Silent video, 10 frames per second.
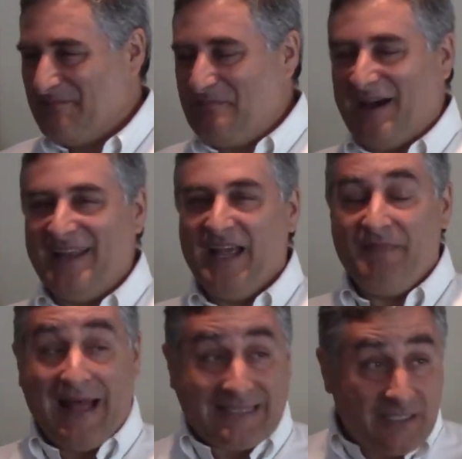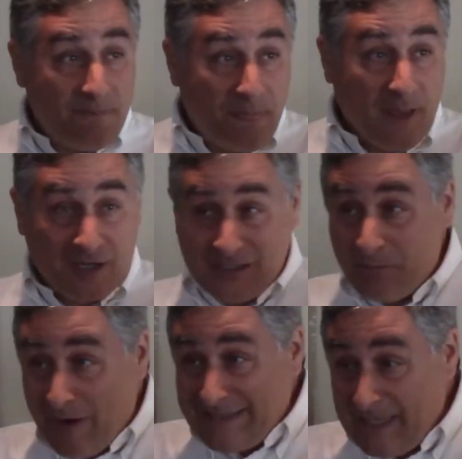But there are some
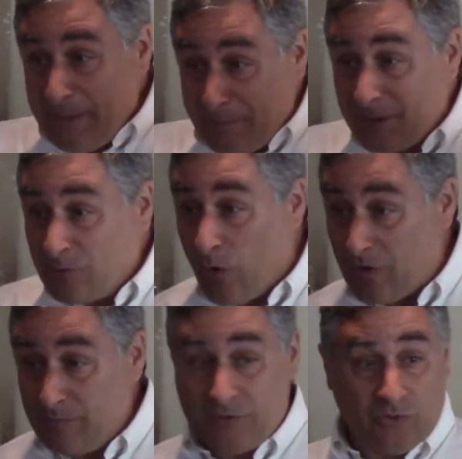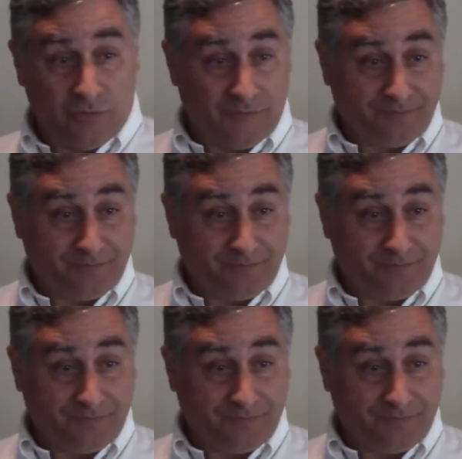crazy people in Gorham too.